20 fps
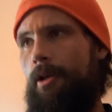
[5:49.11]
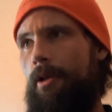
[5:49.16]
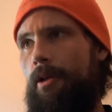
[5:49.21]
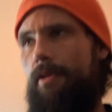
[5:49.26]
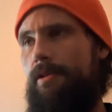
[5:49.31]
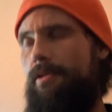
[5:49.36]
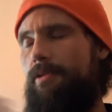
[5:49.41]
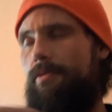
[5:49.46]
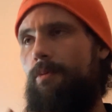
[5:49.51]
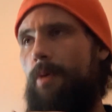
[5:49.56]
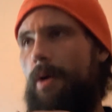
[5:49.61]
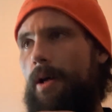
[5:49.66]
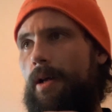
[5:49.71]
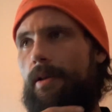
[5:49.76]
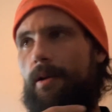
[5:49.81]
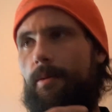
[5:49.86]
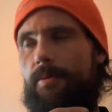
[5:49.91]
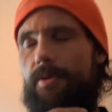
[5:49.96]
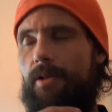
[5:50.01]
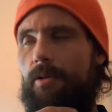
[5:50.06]
this is why
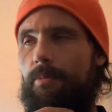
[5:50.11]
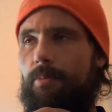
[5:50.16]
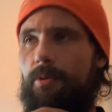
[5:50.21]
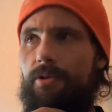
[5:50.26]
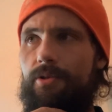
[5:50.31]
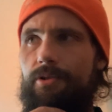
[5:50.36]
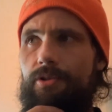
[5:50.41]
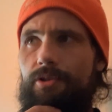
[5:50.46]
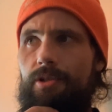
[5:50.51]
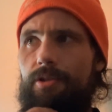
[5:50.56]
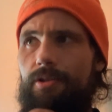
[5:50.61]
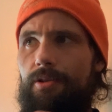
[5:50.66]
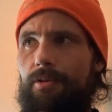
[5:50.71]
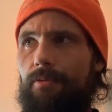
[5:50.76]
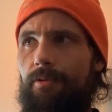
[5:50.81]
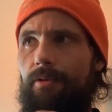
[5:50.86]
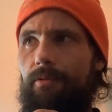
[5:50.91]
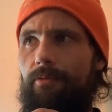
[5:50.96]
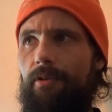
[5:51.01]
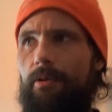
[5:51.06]
like a particular person she's the
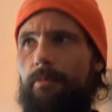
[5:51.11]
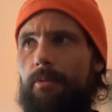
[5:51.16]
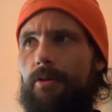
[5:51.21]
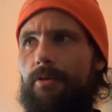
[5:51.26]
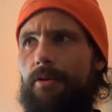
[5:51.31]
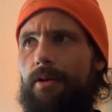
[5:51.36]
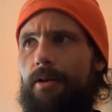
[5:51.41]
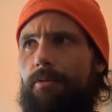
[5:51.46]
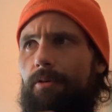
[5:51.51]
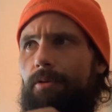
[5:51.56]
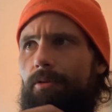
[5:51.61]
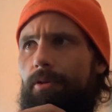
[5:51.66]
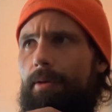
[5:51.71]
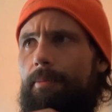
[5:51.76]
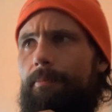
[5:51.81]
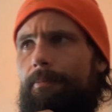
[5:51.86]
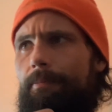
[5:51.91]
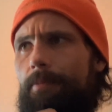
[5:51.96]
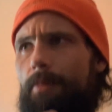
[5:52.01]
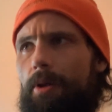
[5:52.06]
only female that i really
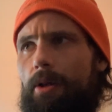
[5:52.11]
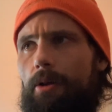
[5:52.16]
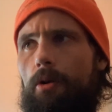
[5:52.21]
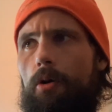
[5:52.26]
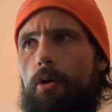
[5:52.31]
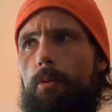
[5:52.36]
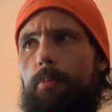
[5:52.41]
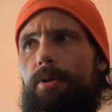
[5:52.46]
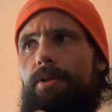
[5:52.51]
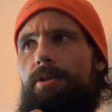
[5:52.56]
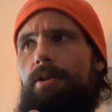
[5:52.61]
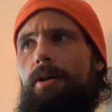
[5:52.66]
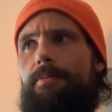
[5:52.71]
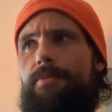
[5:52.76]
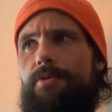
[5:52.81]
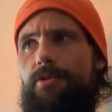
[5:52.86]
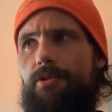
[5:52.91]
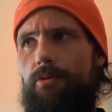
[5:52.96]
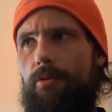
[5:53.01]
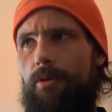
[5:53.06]
like opened up
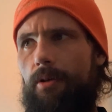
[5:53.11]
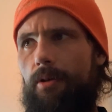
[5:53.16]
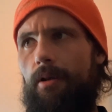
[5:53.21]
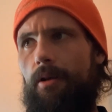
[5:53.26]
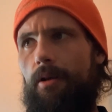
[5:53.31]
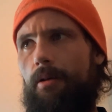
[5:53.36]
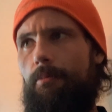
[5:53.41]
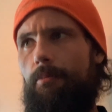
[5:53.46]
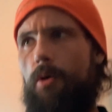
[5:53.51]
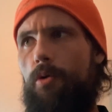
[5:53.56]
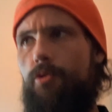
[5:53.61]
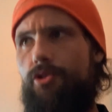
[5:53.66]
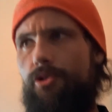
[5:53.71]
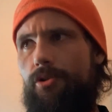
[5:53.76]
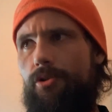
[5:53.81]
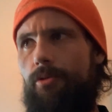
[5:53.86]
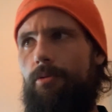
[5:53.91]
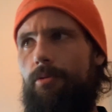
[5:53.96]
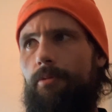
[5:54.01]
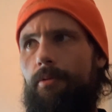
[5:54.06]
to on, on
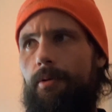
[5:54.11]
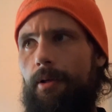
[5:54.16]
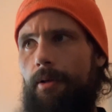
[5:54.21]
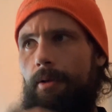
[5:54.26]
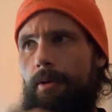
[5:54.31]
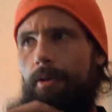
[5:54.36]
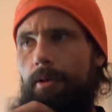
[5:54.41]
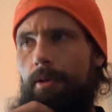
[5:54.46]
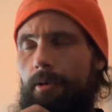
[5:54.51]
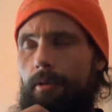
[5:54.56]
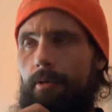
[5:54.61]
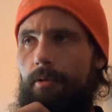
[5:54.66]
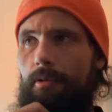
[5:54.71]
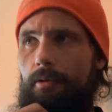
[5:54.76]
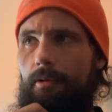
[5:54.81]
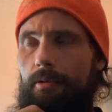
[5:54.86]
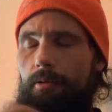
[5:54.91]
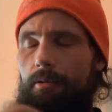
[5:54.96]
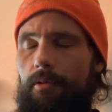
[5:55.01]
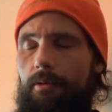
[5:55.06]
emotional
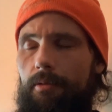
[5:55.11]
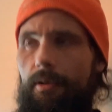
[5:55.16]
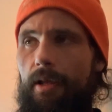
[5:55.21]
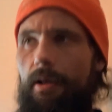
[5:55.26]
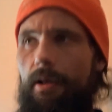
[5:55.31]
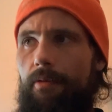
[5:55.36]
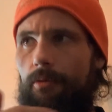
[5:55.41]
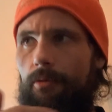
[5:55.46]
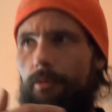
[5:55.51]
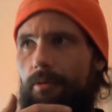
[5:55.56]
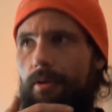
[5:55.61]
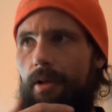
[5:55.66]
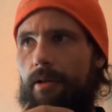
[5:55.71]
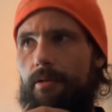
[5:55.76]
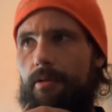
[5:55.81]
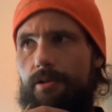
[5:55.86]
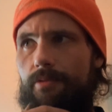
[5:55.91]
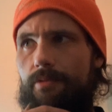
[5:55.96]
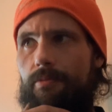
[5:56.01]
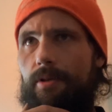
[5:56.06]
uh, level like
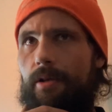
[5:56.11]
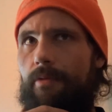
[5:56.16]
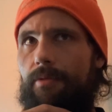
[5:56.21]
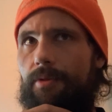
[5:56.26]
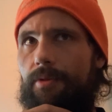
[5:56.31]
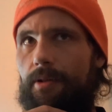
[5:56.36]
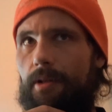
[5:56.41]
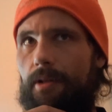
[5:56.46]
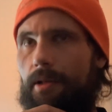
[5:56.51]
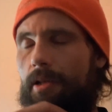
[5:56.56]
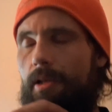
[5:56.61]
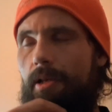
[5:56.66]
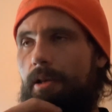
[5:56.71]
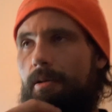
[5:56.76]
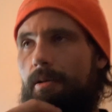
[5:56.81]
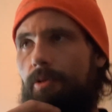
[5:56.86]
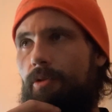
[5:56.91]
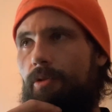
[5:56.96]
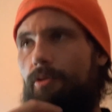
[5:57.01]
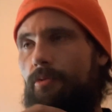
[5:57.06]
just with everything that i
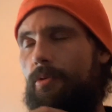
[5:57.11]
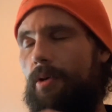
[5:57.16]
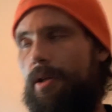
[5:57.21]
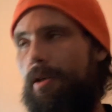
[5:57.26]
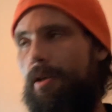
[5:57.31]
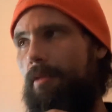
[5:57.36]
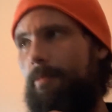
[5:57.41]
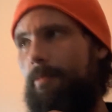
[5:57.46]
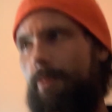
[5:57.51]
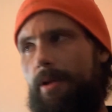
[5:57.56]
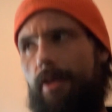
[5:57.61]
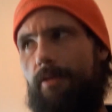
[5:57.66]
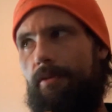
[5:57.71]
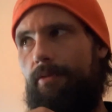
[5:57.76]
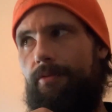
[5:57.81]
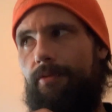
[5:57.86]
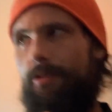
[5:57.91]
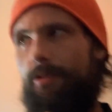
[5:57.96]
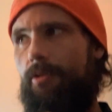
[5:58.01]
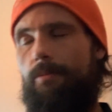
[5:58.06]
am and who i am and how i
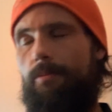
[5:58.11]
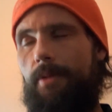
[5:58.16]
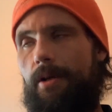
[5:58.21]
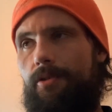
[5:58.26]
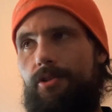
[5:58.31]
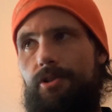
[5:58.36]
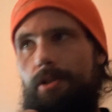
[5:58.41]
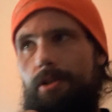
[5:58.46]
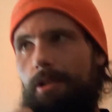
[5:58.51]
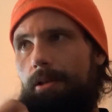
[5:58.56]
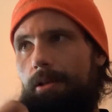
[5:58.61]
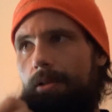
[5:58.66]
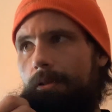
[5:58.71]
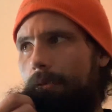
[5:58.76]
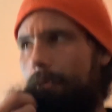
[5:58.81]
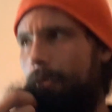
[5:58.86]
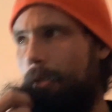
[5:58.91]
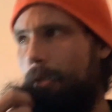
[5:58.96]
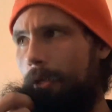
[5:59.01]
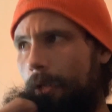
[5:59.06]
feel about shit
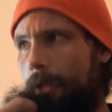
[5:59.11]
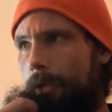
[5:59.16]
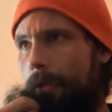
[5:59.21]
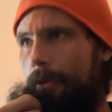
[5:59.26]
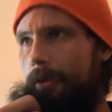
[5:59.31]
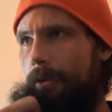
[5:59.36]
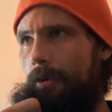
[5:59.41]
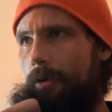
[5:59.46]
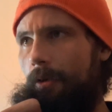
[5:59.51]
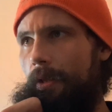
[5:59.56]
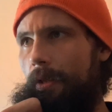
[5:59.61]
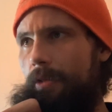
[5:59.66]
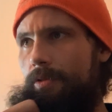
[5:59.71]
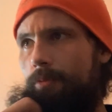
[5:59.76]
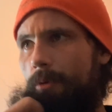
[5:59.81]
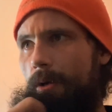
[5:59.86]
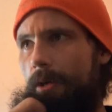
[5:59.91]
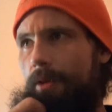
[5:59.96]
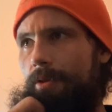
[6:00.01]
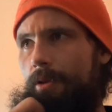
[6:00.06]
and you know that's
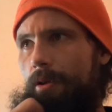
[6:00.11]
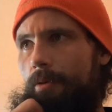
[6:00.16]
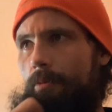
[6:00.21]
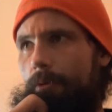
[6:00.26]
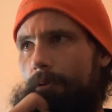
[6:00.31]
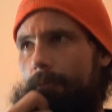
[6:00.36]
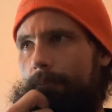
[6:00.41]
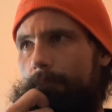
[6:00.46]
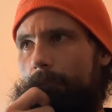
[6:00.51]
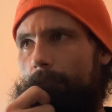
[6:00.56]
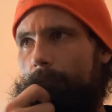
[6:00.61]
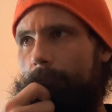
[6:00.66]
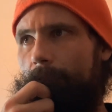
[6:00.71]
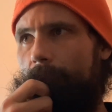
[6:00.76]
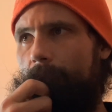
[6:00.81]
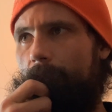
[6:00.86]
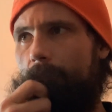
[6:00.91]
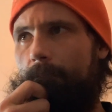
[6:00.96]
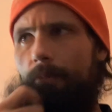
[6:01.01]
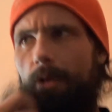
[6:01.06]
why i think one you know
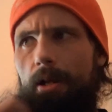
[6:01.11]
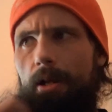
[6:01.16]
and then when